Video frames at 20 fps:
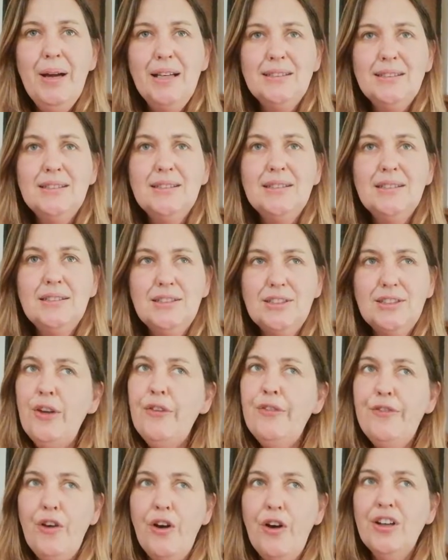But
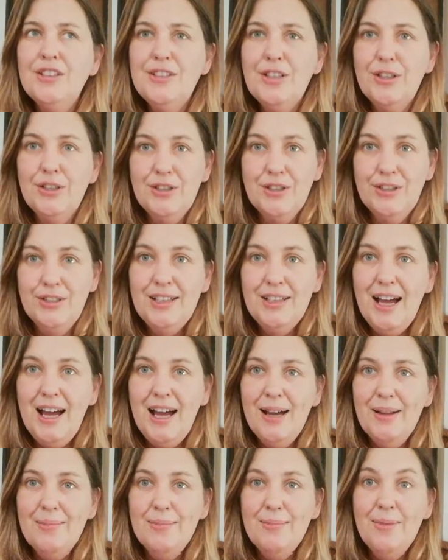so far, so good.
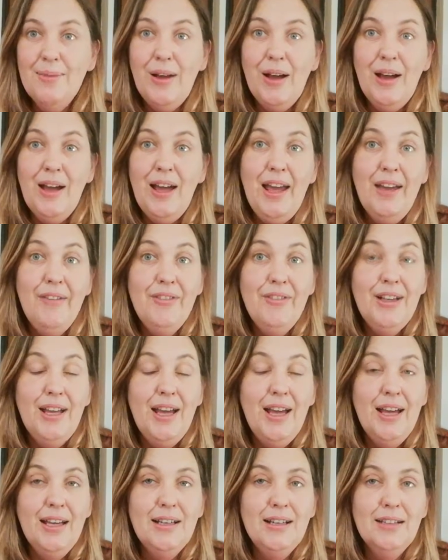I
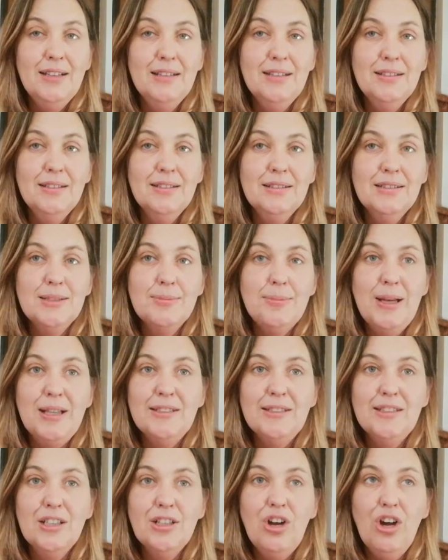haven't had a
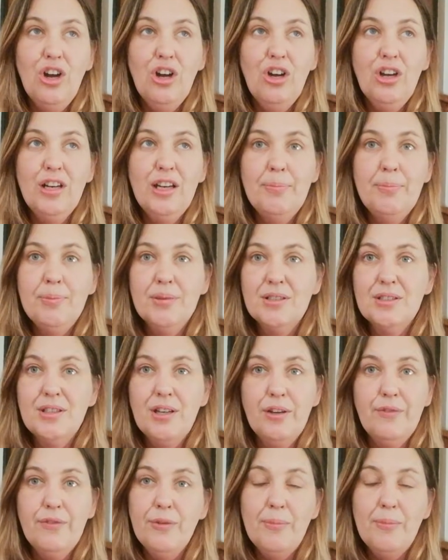spastic colon
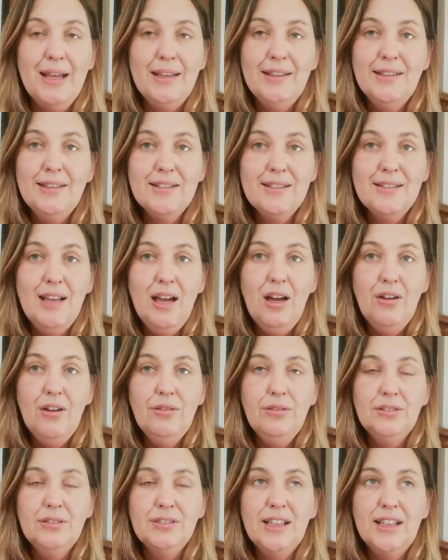episode for months
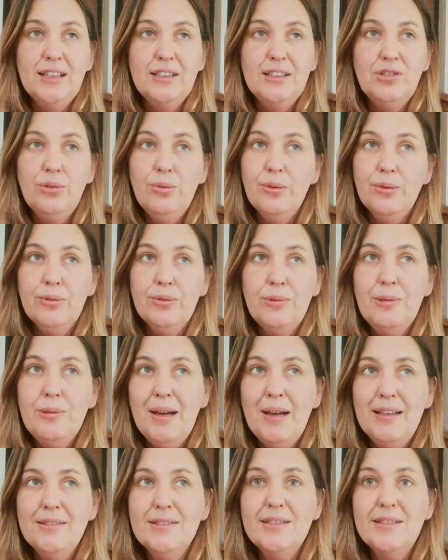now, say 2 or 3
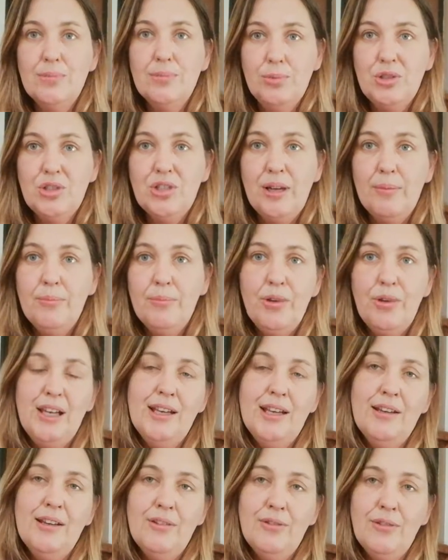months, which I'm
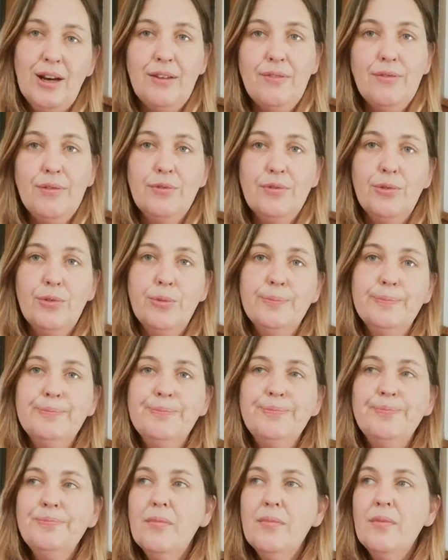really grateful for.